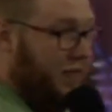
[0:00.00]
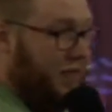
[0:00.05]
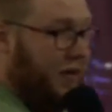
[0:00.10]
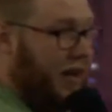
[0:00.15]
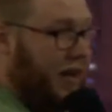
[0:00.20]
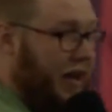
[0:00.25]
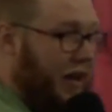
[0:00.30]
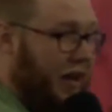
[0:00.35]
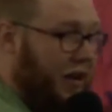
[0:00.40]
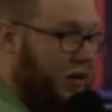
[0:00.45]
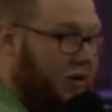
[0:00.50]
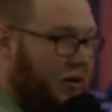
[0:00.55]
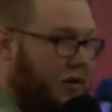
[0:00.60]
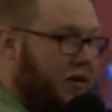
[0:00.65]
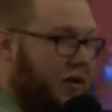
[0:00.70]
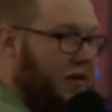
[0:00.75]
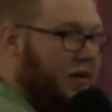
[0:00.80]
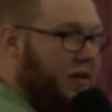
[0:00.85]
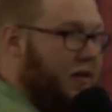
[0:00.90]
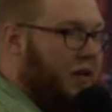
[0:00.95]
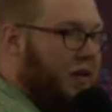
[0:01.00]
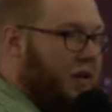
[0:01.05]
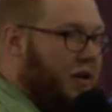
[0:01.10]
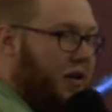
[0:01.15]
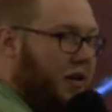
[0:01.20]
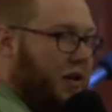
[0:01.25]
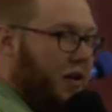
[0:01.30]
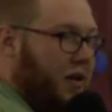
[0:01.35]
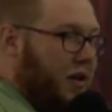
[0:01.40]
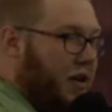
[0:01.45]
live it out,
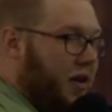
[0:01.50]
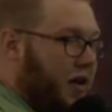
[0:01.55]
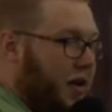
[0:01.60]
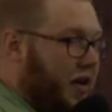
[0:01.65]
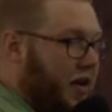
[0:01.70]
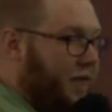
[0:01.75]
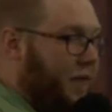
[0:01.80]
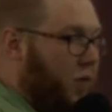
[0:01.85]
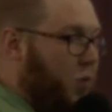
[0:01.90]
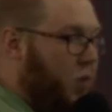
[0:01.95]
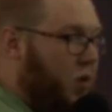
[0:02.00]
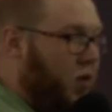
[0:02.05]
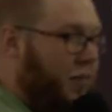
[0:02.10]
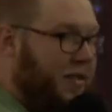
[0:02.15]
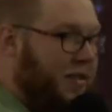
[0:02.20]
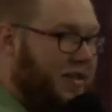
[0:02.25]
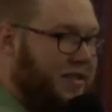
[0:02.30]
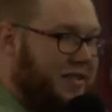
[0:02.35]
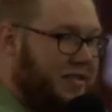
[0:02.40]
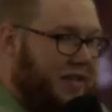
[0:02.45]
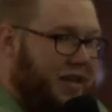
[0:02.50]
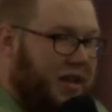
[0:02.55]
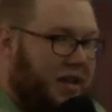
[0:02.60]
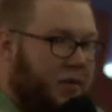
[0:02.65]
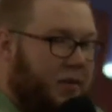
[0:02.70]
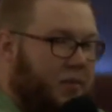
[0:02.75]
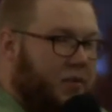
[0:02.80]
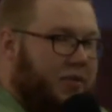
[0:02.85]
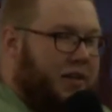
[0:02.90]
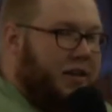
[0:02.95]
if a woman that's
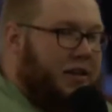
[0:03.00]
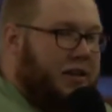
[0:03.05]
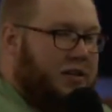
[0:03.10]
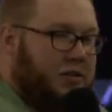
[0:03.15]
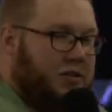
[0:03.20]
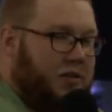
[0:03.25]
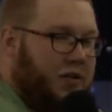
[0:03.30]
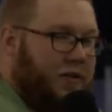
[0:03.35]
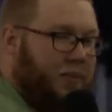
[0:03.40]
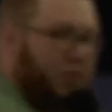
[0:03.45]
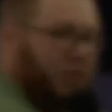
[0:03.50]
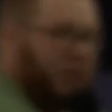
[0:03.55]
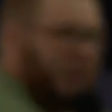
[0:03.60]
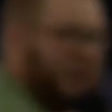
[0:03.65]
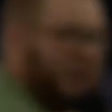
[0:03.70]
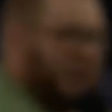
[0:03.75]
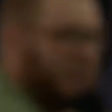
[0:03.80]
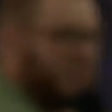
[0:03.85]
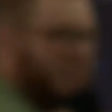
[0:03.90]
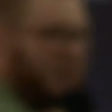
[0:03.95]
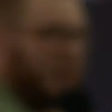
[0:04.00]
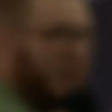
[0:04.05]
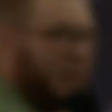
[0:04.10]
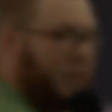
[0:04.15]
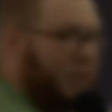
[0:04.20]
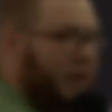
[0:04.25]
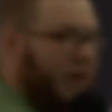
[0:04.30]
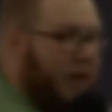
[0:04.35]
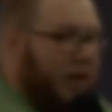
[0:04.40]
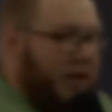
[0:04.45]
dealing with an issue of blood comes
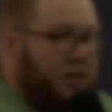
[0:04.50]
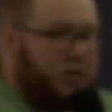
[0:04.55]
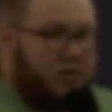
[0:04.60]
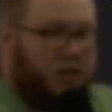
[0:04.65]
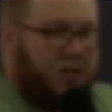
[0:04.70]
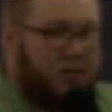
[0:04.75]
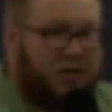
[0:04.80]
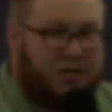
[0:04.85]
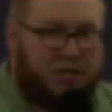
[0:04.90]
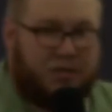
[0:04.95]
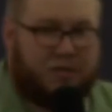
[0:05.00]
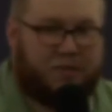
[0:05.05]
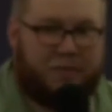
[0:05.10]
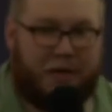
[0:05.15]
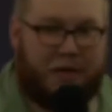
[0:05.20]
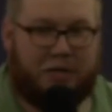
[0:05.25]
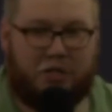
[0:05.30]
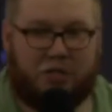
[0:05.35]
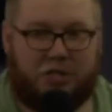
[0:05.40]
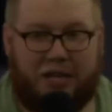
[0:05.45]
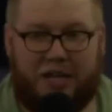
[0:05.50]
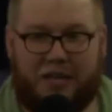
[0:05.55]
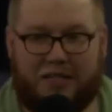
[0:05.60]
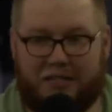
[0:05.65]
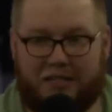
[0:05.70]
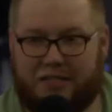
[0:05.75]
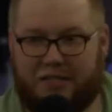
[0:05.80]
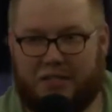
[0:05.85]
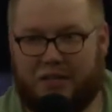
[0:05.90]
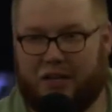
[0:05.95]
up, it shouldn't have just been
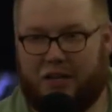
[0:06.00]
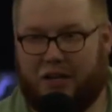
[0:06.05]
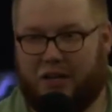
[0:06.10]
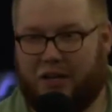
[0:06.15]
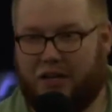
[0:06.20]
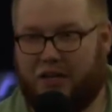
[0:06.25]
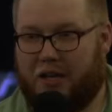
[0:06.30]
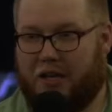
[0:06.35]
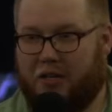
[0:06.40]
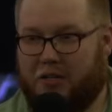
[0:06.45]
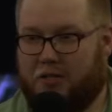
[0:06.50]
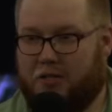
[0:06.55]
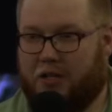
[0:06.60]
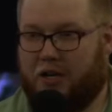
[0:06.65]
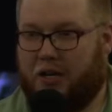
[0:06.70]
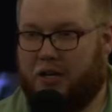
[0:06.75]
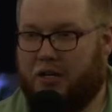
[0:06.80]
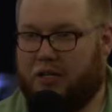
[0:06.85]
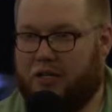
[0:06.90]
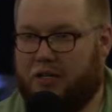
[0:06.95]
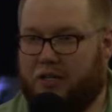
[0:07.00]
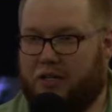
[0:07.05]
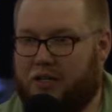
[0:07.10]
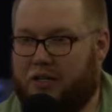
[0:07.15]
Jesus that could have touched her.